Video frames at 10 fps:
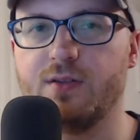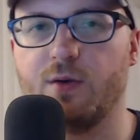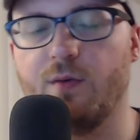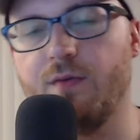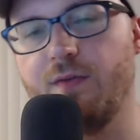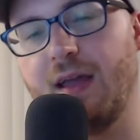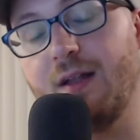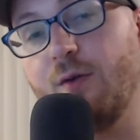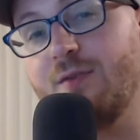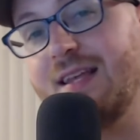So
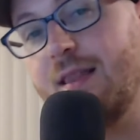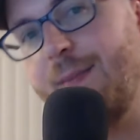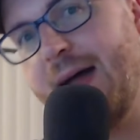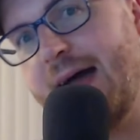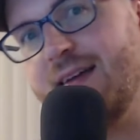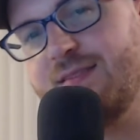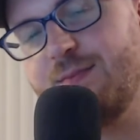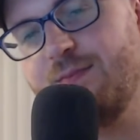Thanos in the past